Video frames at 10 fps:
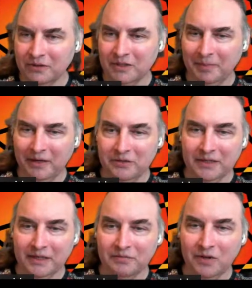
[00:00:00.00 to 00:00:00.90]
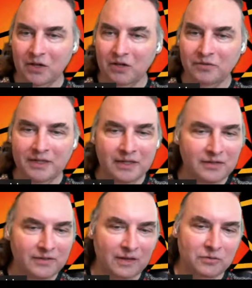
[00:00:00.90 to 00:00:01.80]
inspired to get involved,
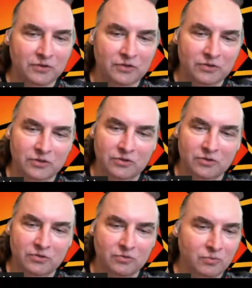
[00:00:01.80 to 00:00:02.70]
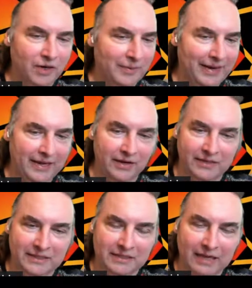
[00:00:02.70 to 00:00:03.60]
that will show you where we hang out
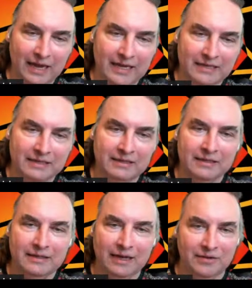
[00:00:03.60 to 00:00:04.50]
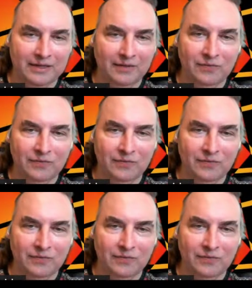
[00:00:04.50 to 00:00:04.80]
in Slack, how to get